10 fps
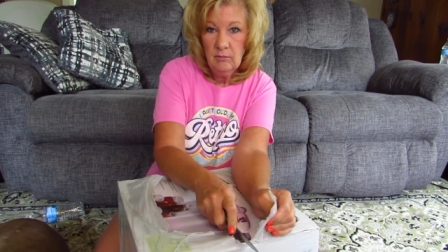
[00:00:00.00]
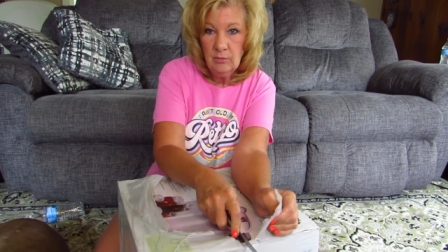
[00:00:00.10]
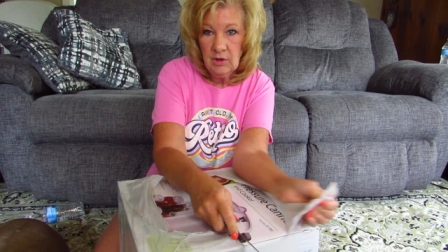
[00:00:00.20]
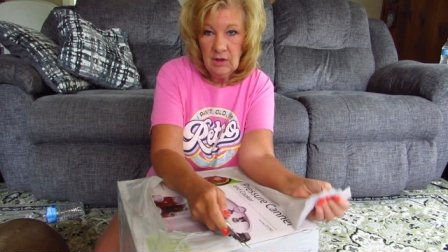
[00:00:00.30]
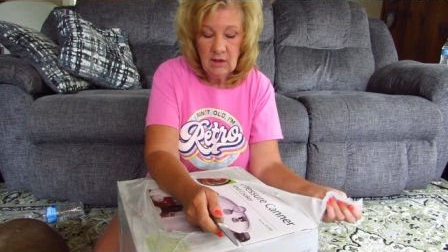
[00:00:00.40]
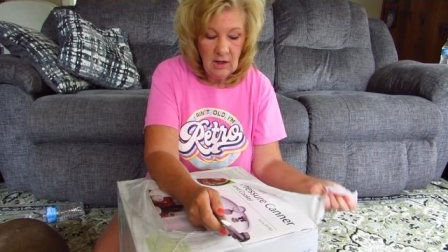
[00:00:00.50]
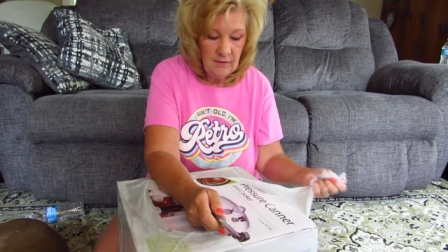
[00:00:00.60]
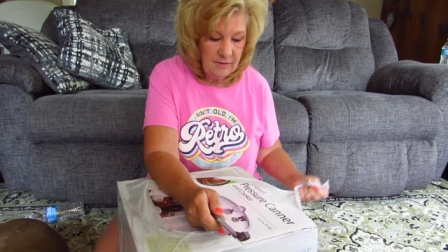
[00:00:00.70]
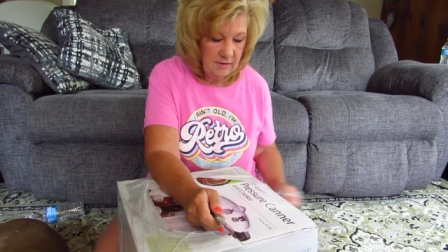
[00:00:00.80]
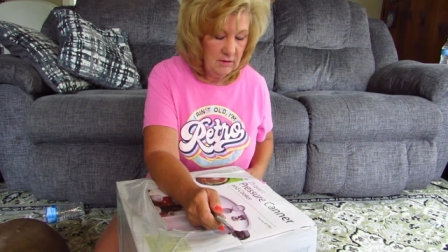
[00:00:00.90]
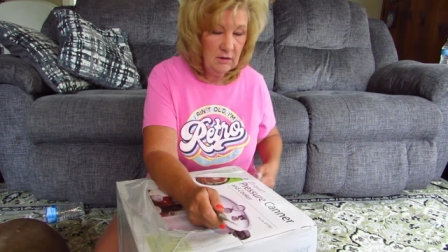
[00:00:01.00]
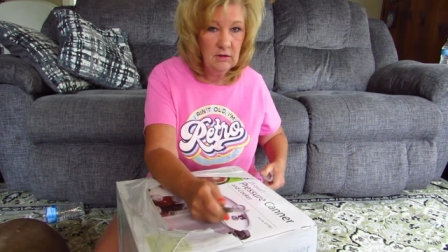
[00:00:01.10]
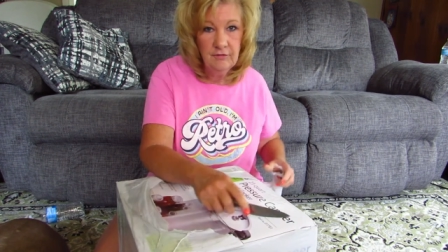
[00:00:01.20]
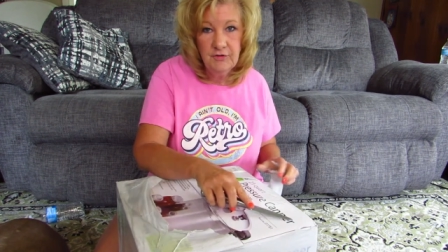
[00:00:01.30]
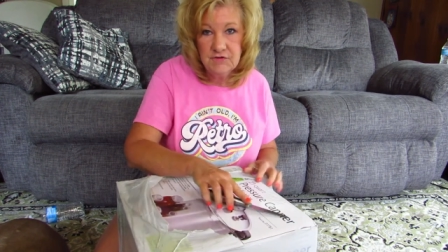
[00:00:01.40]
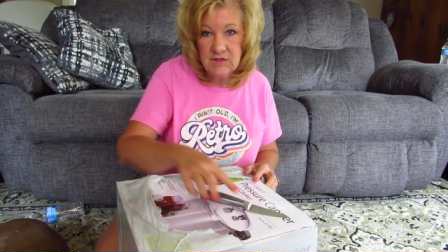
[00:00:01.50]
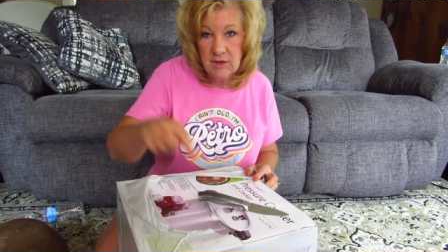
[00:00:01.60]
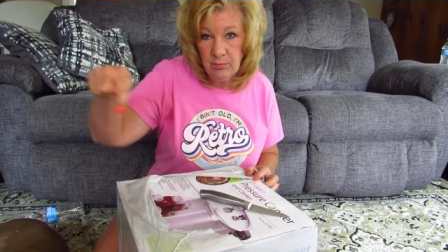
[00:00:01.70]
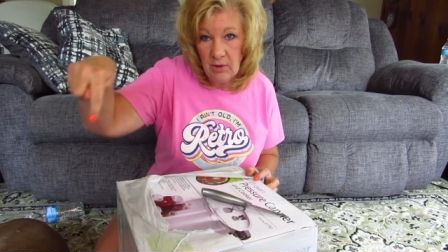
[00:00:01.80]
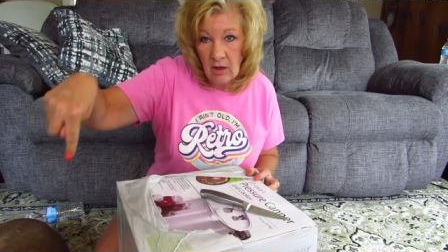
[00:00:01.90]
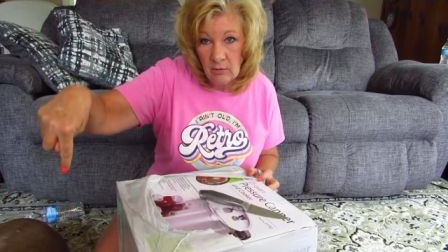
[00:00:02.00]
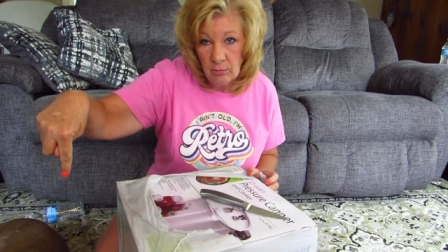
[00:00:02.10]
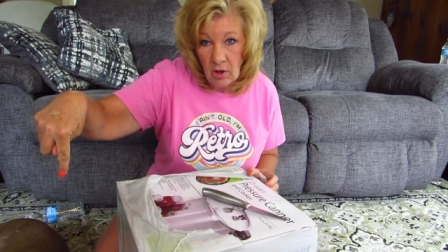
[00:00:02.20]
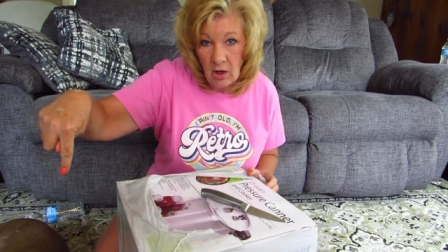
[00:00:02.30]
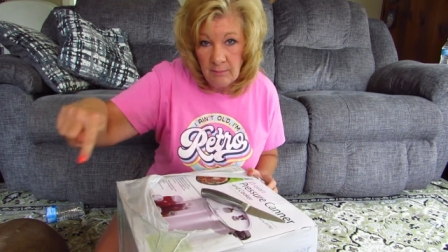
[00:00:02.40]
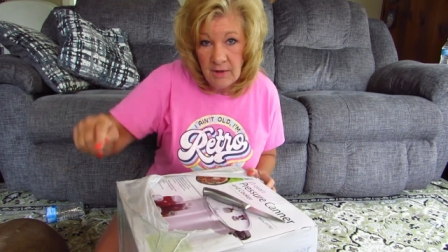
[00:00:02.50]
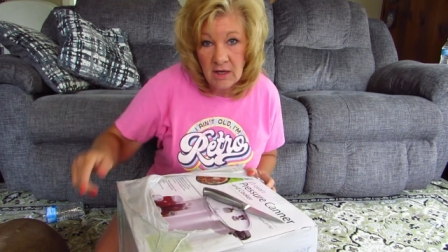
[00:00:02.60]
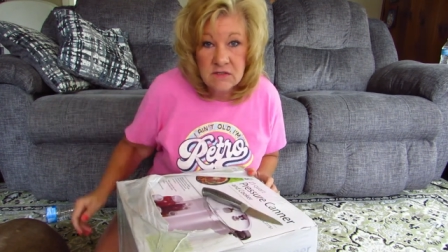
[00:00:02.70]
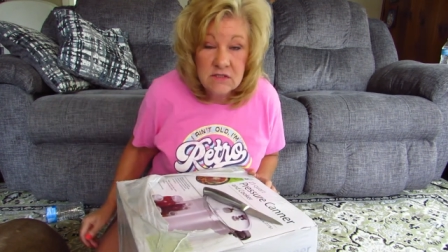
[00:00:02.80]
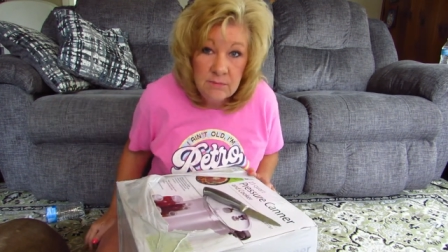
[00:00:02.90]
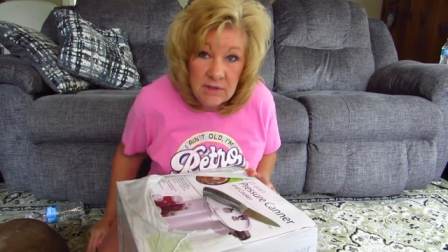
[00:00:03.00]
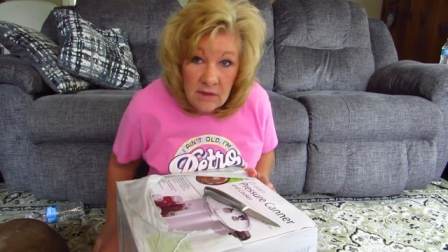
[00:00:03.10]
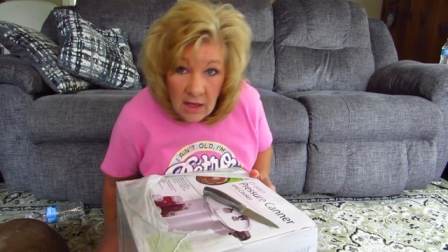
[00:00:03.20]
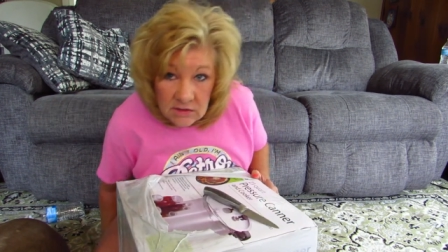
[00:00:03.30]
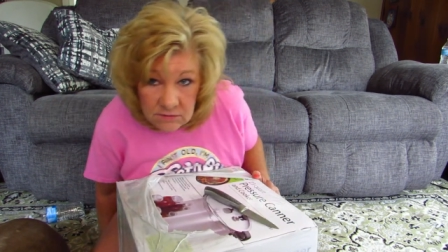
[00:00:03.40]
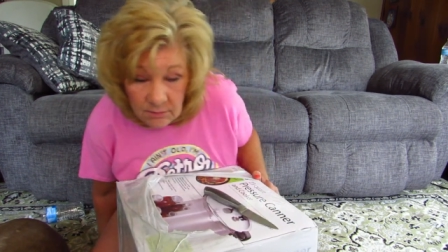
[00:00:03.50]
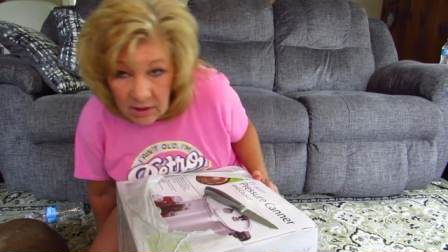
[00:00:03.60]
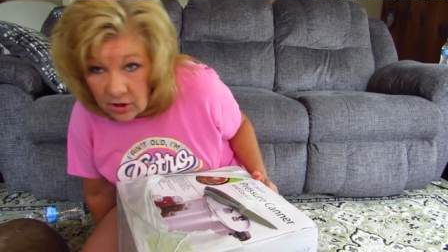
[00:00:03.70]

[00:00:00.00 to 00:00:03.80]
We're gonna cut. You see a brown blob next to me? That's my